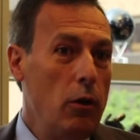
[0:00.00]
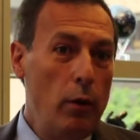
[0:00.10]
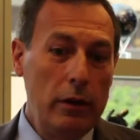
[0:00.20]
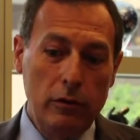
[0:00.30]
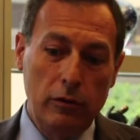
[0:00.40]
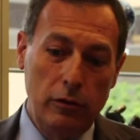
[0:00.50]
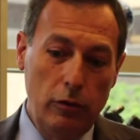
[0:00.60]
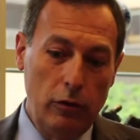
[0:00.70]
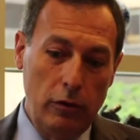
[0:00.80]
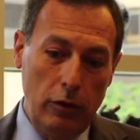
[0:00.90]
Once
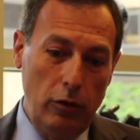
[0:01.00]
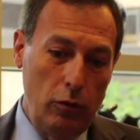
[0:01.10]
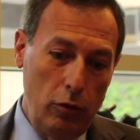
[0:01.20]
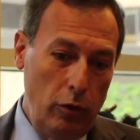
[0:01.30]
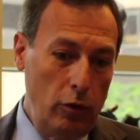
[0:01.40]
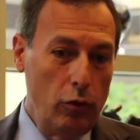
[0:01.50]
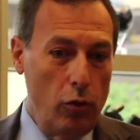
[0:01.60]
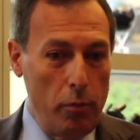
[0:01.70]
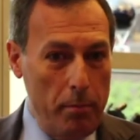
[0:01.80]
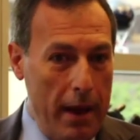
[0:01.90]
you
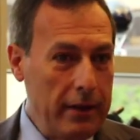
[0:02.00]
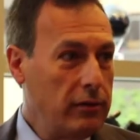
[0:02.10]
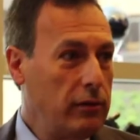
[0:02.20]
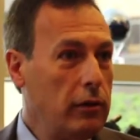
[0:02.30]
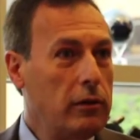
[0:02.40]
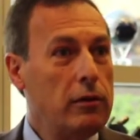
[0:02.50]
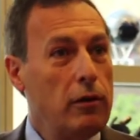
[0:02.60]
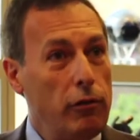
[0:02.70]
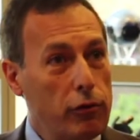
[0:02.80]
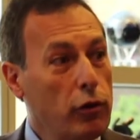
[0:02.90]
go past it,
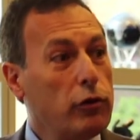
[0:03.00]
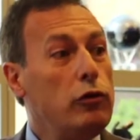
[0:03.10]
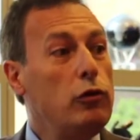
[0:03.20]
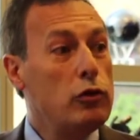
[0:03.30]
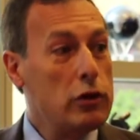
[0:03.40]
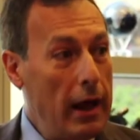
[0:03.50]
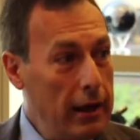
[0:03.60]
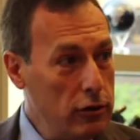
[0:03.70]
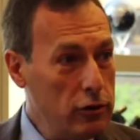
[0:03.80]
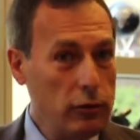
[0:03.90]
of course new
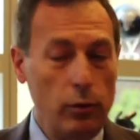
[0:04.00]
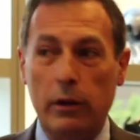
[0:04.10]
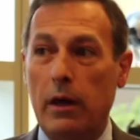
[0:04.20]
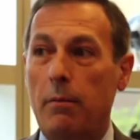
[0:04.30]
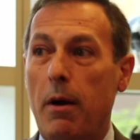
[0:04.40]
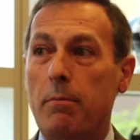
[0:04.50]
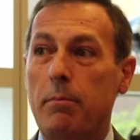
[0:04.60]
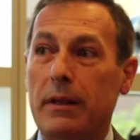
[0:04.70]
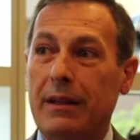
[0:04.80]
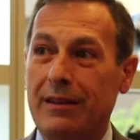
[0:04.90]
challenges will come up,
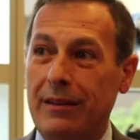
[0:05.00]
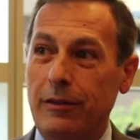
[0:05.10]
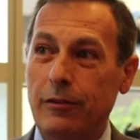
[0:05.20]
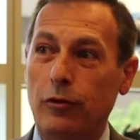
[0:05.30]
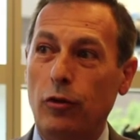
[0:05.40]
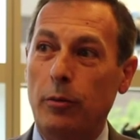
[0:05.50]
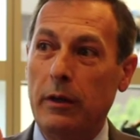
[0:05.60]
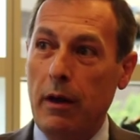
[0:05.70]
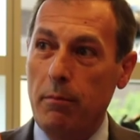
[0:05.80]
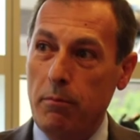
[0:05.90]
but at least you
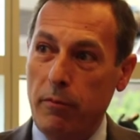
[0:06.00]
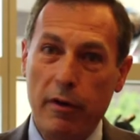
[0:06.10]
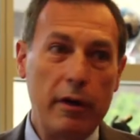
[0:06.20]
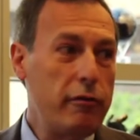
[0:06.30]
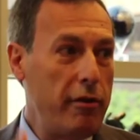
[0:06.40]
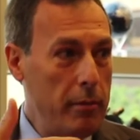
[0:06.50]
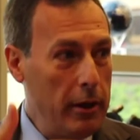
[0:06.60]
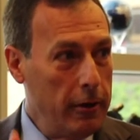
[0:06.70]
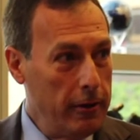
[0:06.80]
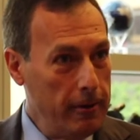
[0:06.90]
become very
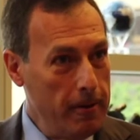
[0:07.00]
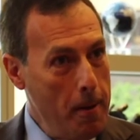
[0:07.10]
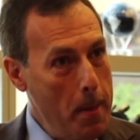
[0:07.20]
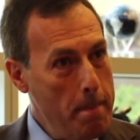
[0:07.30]
familiar in